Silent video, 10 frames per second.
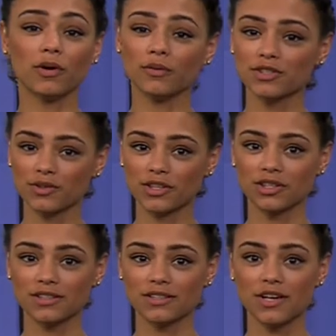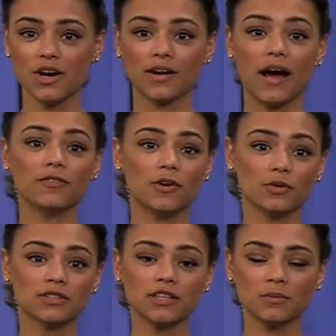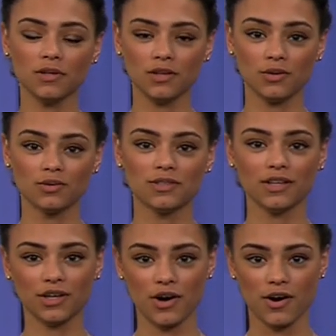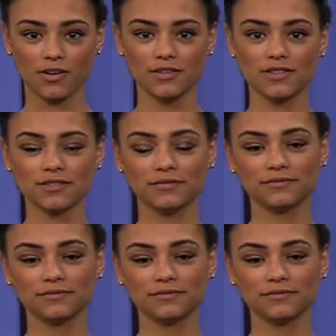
more restrictions on how phones can be used in cars.